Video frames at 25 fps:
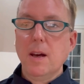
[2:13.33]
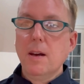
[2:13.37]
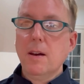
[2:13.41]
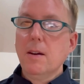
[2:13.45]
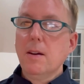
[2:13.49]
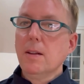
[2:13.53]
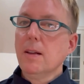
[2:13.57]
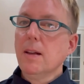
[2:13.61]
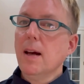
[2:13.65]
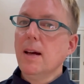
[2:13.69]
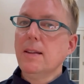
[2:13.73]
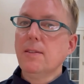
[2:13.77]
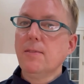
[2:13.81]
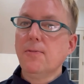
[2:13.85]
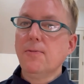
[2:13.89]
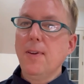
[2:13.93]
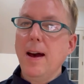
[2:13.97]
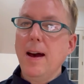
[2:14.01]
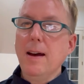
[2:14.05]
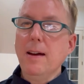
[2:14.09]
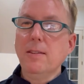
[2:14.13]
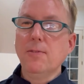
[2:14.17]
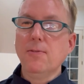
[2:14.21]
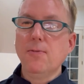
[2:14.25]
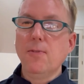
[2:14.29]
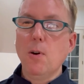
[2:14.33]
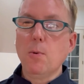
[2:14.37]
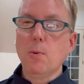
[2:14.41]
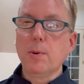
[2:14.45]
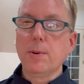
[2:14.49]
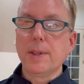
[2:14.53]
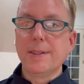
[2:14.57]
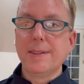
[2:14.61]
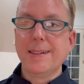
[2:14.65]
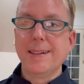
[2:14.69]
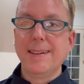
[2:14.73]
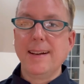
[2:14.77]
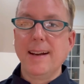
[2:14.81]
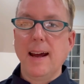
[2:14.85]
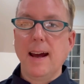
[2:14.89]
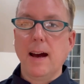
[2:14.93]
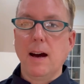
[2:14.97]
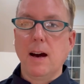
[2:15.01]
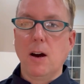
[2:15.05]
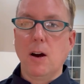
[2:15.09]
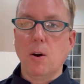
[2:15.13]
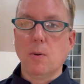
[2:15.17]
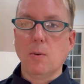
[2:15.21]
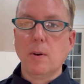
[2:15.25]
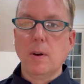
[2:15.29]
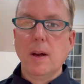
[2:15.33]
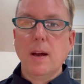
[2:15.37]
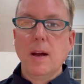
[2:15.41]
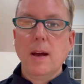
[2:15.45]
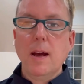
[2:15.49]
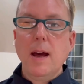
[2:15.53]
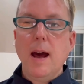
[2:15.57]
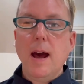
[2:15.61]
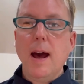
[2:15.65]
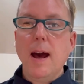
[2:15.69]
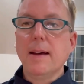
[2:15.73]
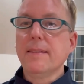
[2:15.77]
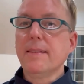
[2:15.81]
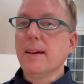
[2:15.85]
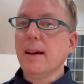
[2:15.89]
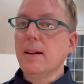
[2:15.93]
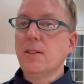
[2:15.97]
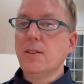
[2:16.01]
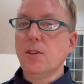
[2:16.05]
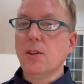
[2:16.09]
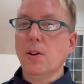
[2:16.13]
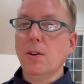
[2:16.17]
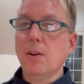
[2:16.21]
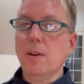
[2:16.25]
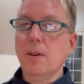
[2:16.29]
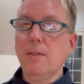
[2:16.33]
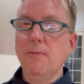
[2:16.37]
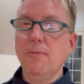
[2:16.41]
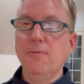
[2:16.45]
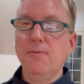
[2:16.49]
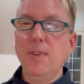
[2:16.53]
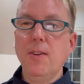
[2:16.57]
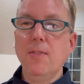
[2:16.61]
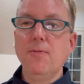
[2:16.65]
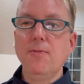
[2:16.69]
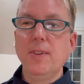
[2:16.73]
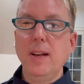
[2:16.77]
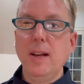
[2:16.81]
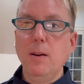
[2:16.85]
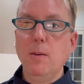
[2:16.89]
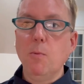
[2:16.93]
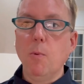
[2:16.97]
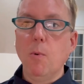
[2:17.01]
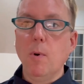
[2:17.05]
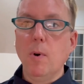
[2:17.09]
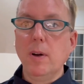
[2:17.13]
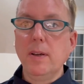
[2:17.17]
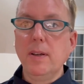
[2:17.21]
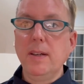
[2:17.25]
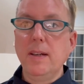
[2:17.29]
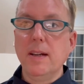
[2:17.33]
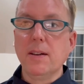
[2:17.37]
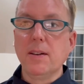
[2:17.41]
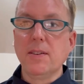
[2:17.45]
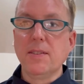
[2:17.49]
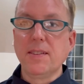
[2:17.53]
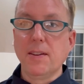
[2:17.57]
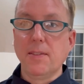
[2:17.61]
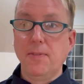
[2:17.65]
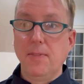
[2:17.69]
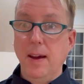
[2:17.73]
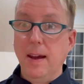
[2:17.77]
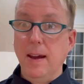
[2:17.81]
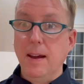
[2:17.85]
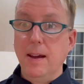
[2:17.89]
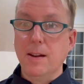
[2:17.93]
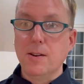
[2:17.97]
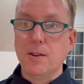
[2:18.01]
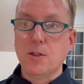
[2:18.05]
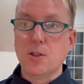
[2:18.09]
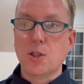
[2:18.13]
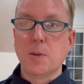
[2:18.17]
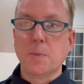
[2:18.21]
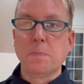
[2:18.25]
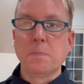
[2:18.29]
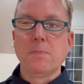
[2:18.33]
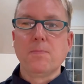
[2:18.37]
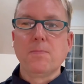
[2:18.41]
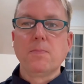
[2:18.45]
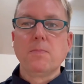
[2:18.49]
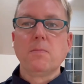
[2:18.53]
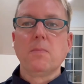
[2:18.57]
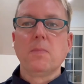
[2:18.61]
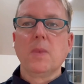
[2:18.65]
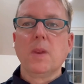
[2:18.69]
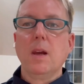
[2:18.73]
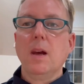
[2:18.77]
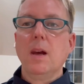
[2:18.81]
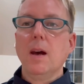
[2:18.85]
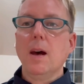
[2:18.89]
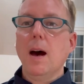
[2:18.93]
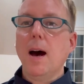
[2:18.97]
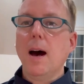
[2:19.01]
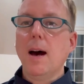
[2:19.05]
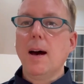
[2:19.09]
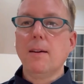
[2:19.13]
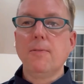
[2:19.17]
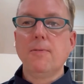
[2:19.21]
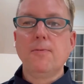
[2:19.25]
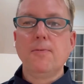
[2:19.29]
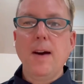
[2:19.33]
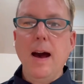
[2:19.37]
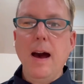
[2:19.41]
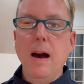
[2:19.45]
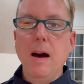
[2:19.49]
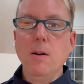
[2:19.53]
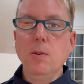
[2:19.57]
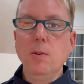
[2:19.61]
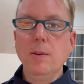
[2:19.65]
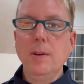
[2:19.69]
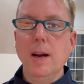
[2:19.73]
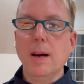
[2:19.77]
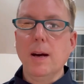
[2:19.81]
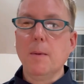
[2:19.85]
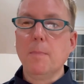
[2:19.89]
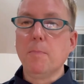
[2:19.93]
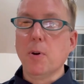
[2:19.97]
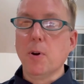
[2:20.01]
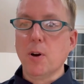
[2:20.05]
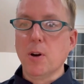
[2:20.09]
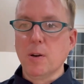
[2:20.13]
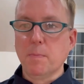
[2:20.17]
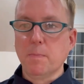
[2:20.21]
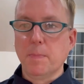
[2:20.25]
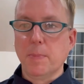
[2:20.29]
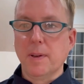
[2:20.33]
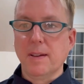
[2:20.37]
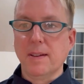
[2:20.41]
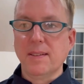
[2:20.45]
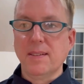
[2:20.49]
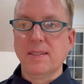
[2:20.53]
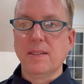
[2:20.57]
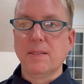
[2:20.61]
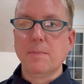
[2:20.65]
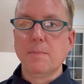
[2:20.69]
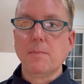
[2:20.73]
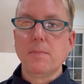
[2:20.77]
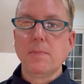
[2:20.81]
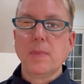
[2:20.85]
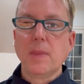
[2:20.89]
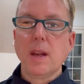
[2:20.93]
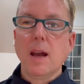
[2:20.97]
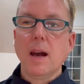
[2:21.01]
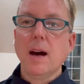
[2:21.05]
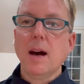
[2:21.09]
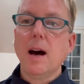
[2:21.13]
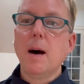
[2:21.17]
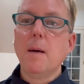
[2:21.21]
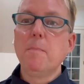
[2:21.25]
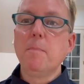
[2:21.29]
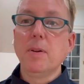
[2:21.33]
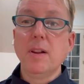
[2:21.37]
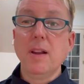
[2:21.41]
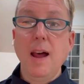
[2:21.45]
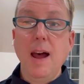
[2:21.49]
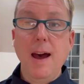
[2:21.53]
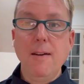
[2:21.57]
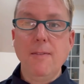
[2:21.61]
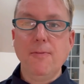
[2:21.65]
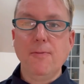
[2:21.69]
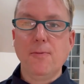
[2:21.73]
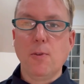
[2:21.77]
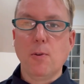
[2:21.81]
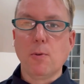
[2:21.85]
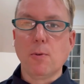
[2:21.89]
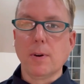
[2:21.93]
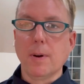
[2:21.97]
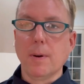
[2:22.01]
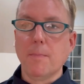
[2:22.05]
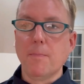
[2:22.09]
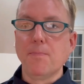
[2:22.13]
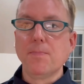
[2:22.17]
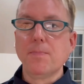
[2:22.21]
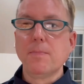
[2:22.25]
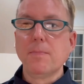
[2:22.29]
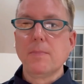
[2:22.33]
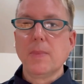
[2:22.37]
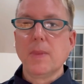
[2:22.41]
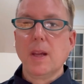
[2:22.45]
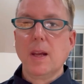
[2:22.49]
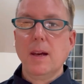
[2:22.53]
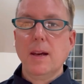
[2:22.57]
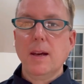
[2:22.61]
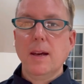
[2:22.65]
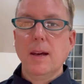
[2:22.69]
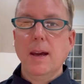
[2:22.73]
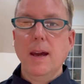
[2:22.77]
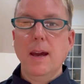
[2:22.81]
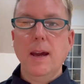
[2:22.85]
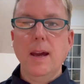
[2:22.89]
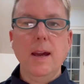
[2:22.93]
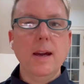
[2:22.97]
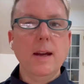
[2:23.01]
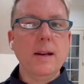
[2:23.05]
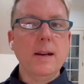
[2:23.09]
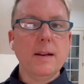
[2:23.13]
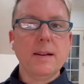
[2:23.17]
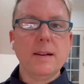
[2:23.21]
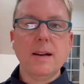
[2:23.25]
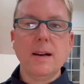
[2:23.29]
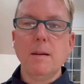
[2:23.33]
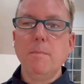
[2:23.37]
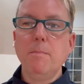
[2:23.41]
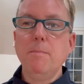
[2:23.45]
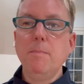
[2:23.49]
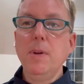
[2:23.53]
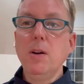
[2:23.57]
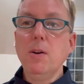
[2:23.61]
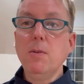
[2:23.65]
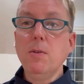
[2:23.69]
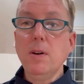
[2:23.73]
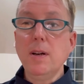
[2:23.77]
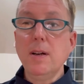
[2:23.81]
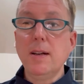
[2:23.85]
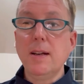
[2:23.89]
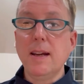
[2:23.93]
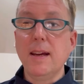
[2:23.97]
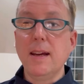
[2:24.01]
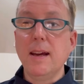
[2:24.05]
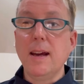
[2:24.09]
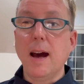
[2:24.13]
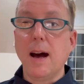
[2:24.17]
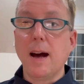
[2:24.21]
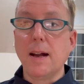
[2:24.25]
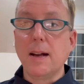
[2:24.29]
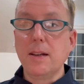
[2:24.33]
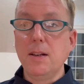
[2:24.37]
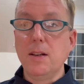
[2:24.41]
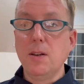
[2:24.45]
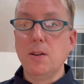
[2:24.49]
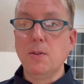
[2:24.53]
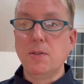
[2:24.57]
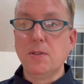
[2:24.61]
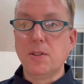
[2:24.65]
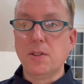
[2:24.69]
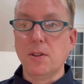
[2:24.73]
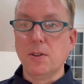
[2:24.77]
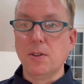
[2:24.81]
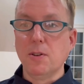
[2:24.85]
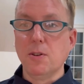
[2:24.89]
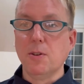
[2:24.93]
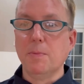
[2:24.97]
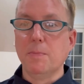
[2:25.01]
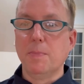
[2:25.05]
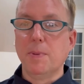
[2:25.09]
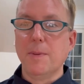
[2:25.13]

Let's fast forward to now, as I turn 51 years of age. I found a purpose, a platform, and a community on YouTube.